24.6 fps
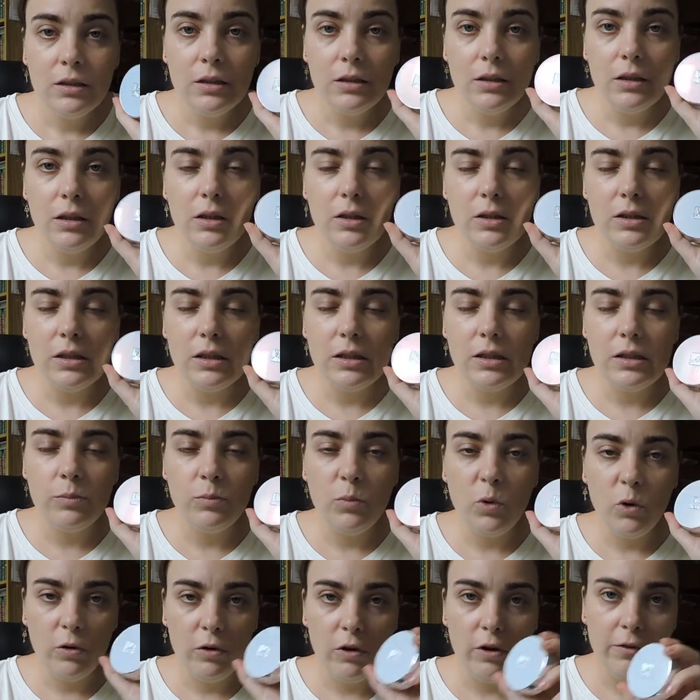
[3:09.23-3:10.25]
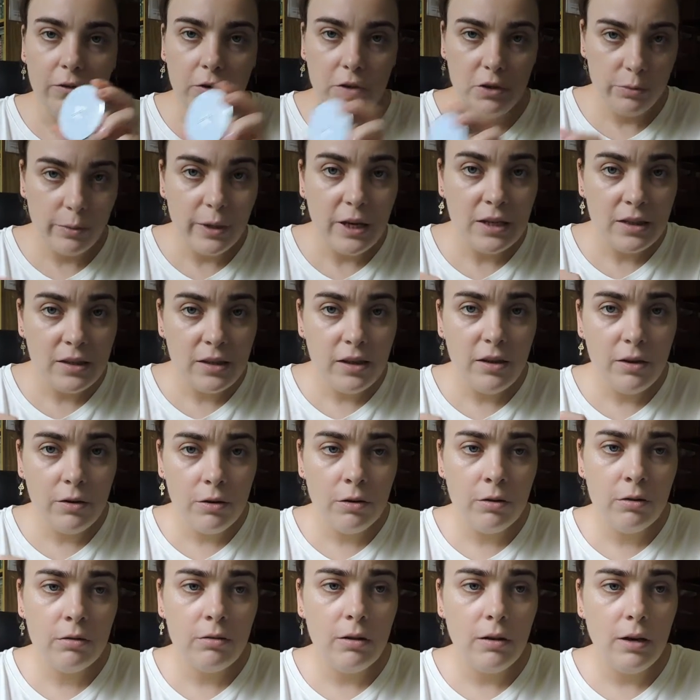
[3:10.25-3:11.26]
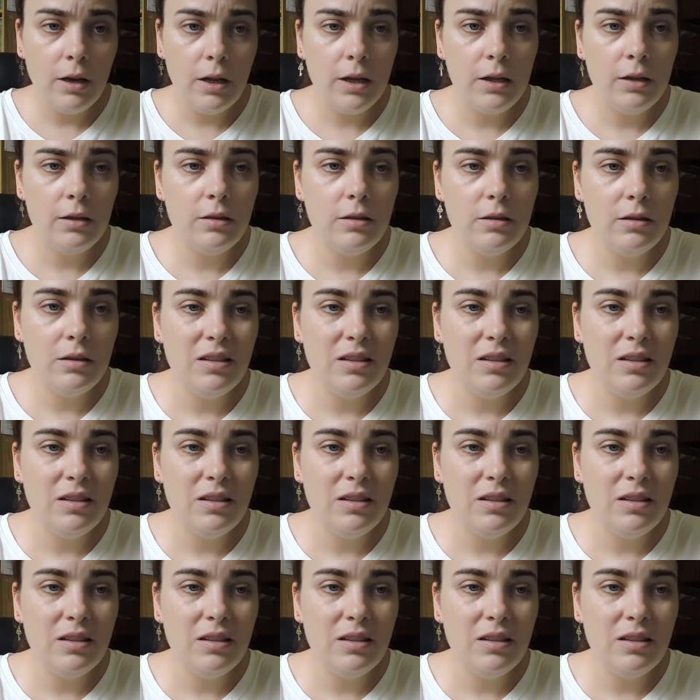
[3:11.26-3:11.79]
because it's more of a trend here. Like,